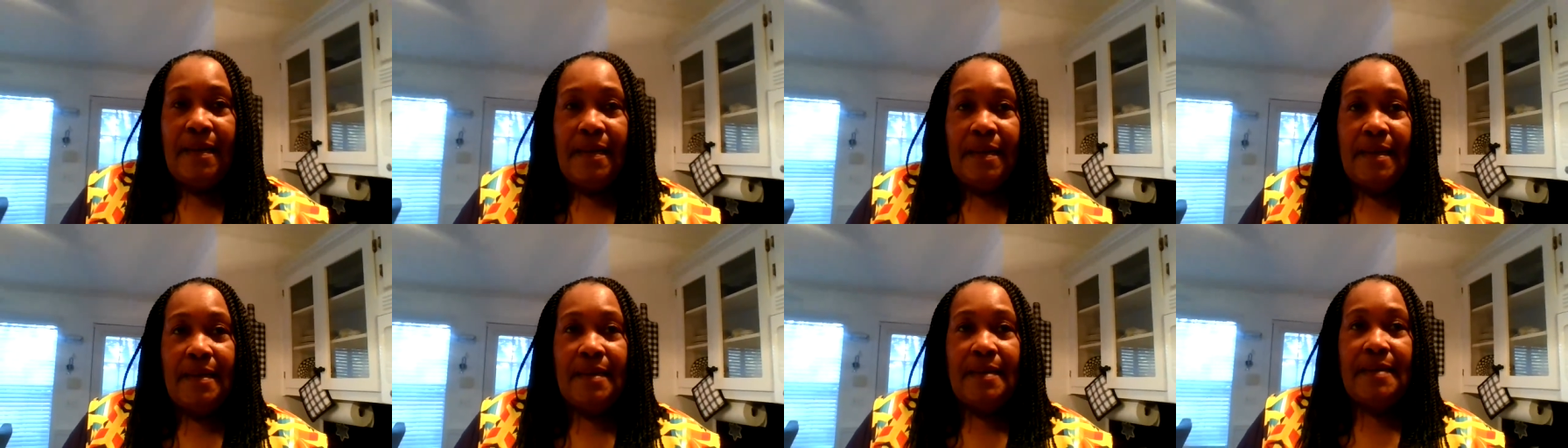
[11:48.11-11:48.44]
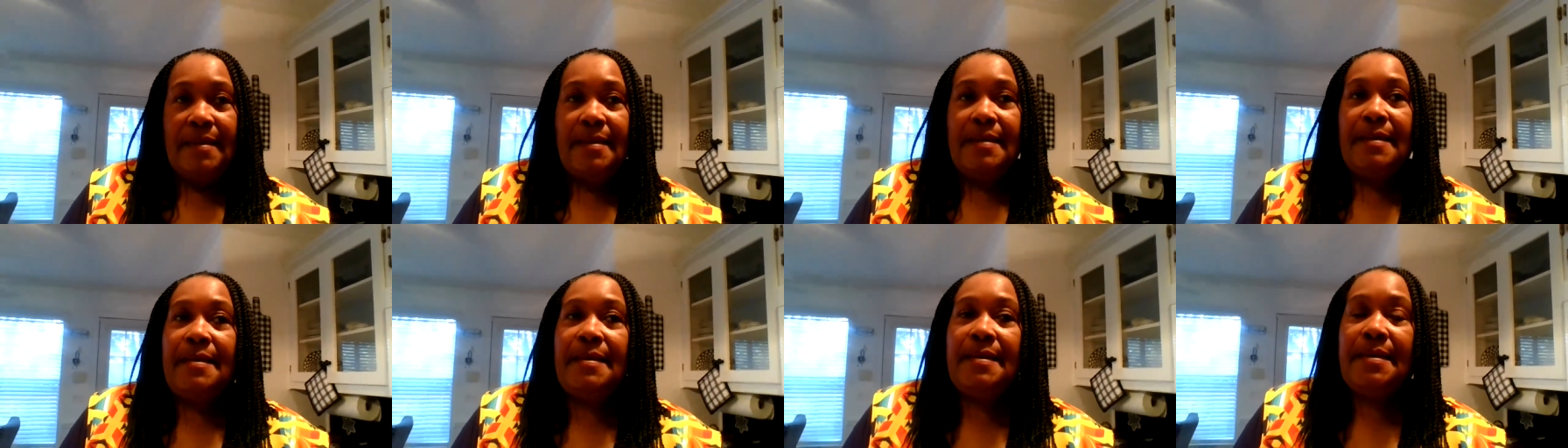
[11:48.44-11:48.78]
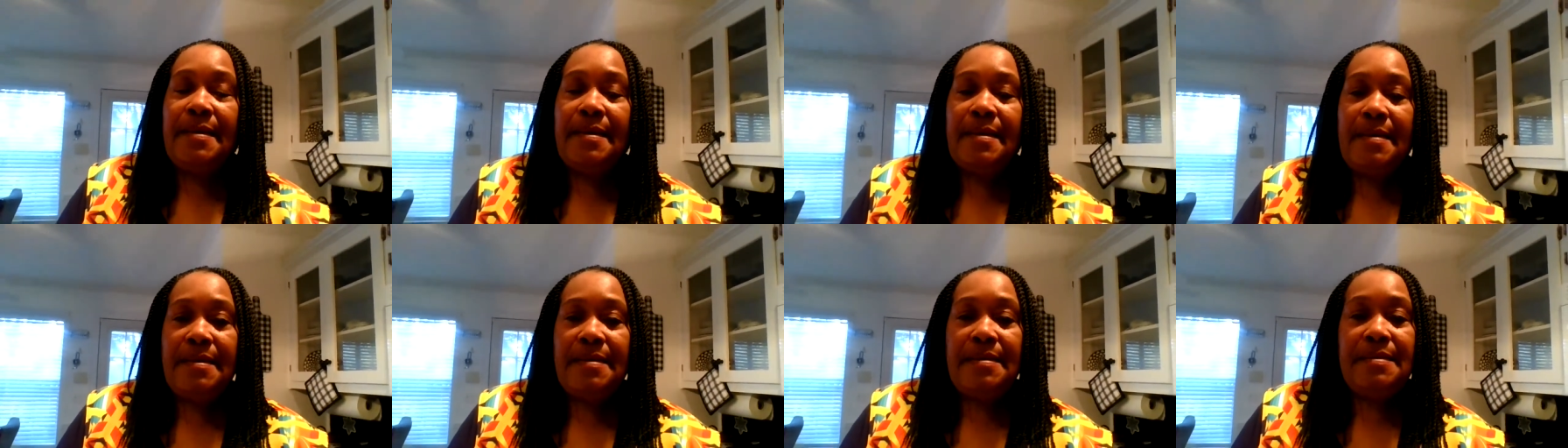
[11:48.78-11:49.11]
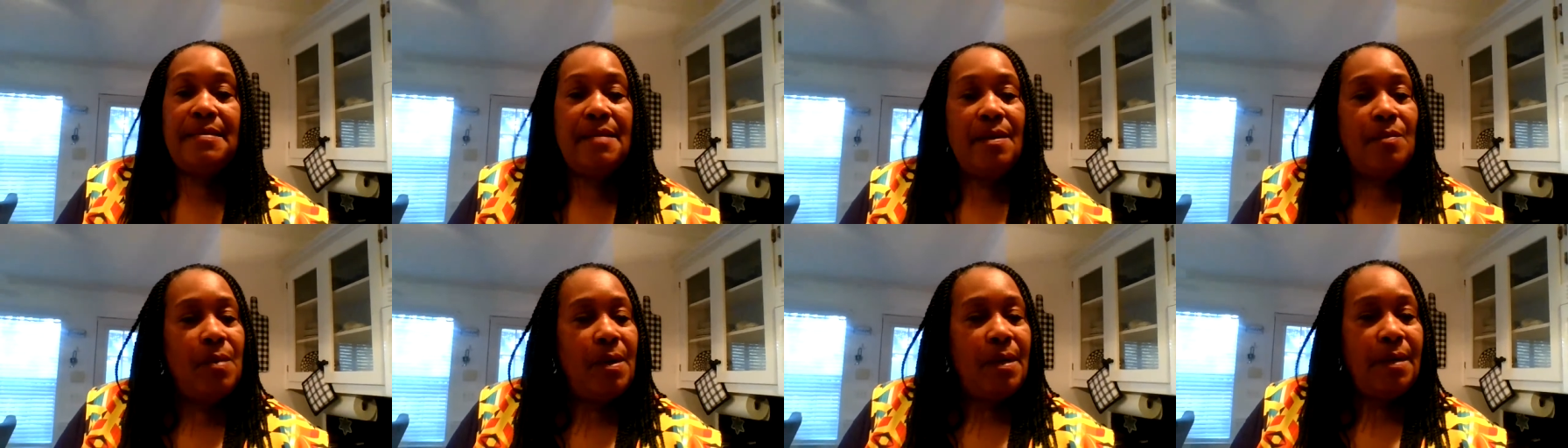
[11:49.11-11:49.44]
And he
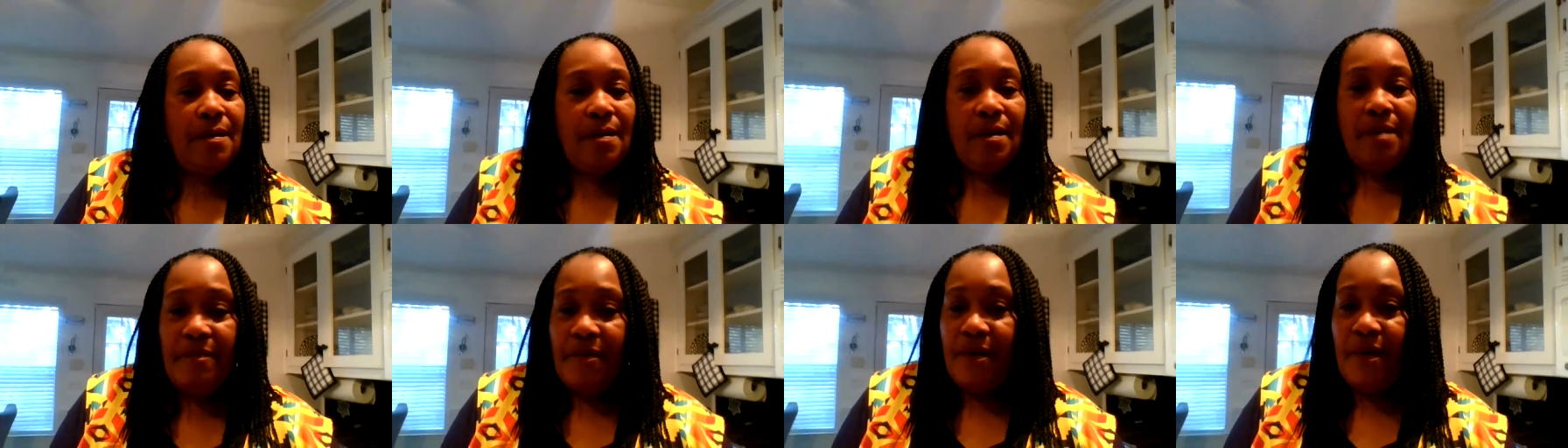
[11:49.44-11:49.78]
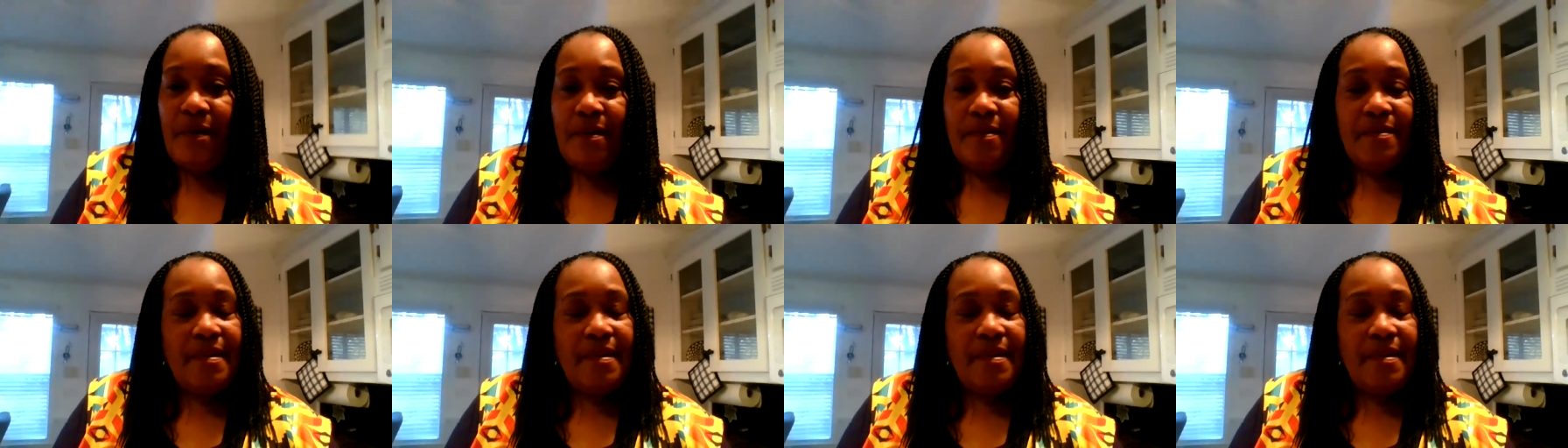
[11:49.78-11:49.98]
said, well, Lavern,